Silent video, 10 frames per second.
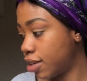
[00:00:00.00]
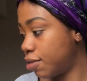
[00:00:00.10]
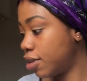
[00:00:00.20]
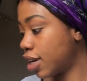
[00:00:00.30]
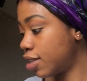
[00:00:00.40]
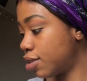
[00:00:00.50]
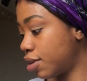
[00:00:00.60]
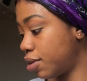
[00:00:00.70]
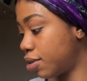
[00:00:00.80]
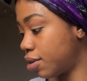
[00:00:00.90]
If you guys
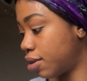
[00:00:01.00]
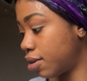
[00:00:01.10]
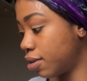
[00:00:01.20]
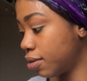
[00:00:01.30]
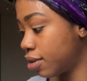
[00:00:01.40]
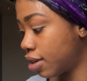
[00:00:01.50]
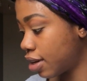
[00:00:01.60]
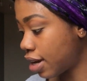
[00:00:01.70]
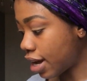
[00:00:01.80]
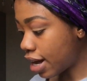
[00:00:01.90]
don't know,
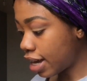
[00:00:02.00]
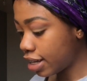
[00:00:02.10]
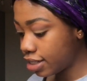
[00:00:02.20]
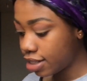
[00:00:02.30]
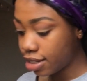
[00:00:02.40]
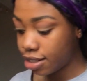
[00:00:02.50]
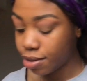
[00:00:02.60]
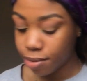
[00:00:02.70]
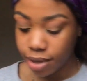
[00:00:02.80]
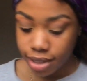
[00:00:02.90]
I did
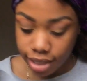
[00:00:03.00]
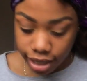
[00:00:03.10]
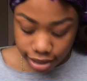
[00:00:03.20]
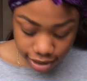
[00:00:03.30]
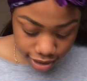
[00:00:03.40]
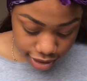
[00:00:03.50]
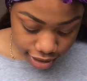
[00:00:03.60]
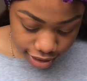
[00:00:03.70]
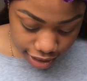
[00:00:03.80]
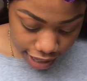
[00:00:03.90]
3 sciences